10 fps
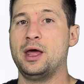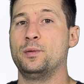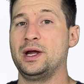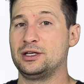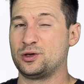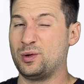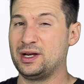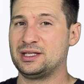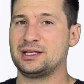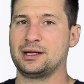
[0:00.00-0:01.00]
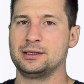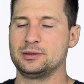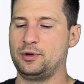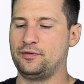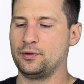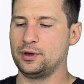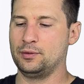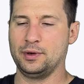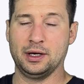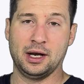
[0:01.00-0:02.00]
and wait 20 seconds before you
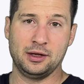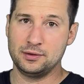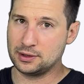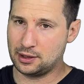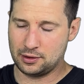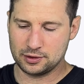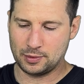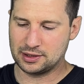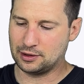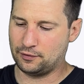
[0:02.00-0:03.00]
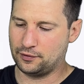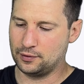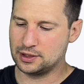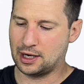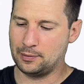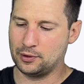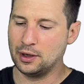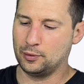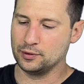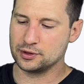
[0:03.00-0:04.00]
read it. I usually use my cell phone timer,
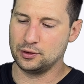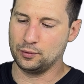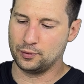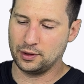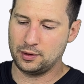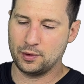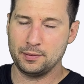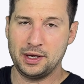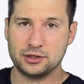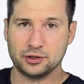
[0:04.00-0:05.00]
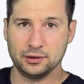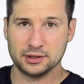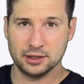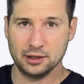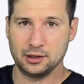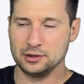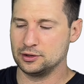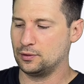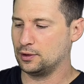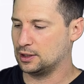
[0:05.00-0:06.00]
so you really want to make sure it's in the good
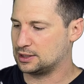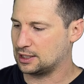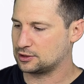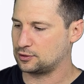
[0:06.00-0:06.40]
zone on the test